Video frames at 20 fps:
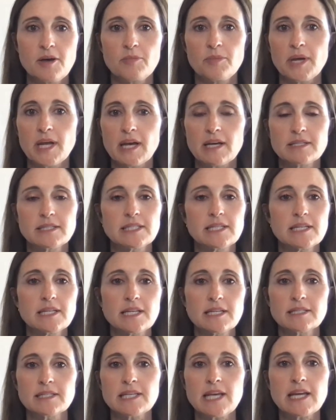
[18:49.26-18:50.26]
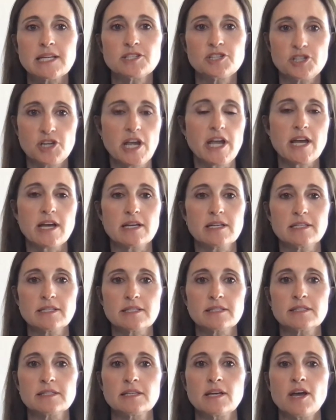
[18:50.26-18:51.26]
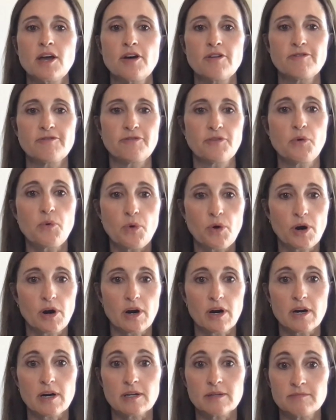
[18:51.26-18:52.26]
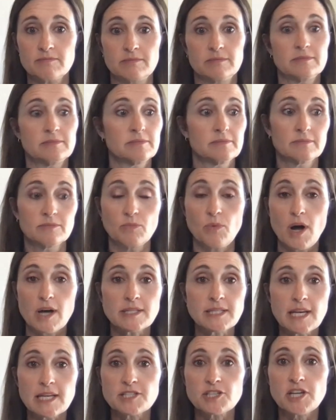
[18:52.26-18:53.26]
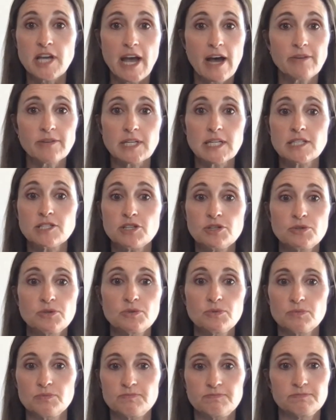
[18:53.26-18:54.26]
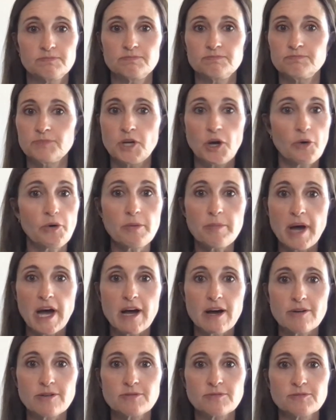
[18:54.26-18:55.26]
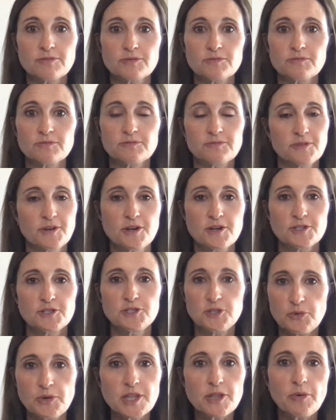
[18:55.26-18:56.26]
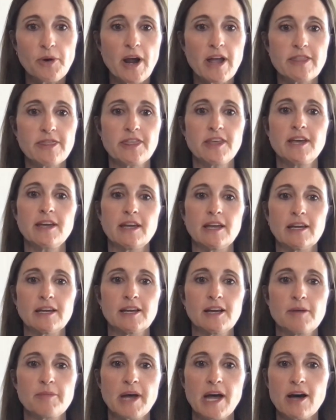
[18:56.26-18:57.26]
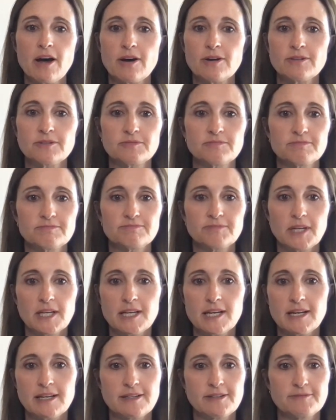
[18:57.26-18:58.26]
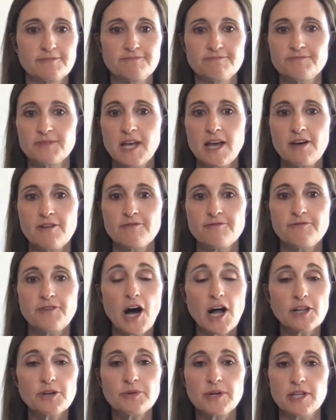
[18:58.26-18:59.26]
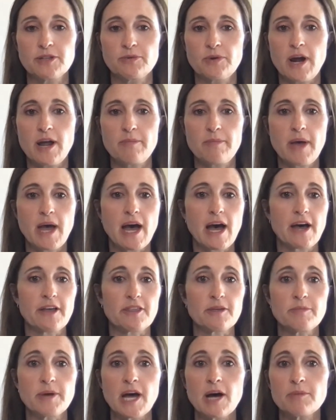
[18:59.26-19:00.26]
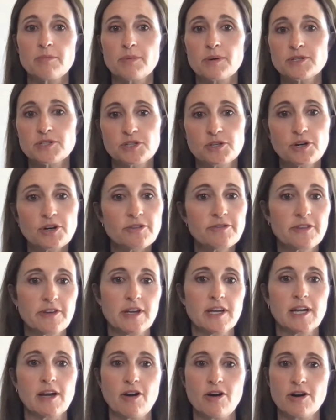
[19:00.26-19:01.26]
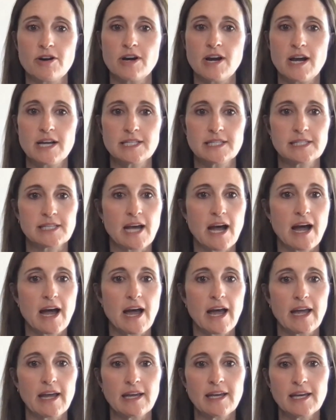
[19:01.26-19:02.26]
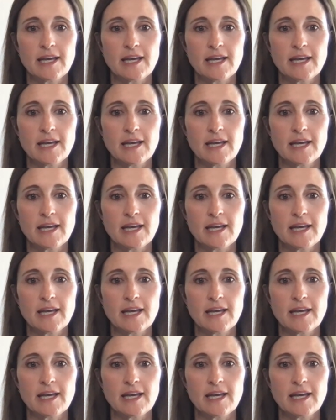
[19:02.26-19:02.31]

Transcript: because it is a chance for Wasatch County to go about doing the right thing, about following the right path, about preserving our night sky,